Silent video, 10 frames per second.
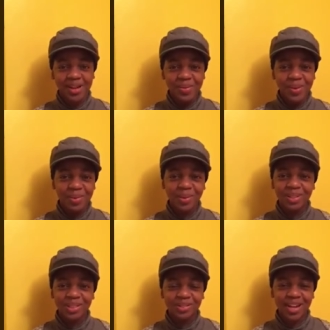where
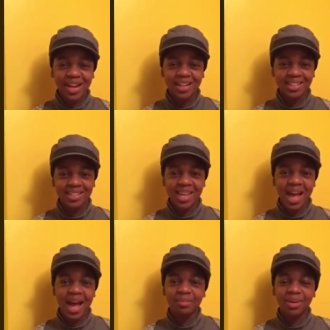molten dragons
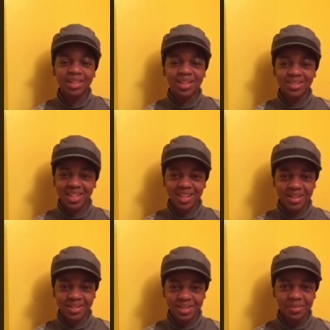hang by their
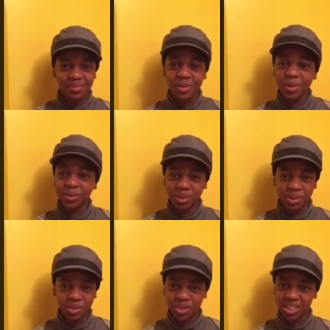tails off
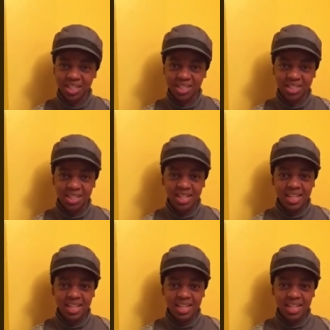golden trees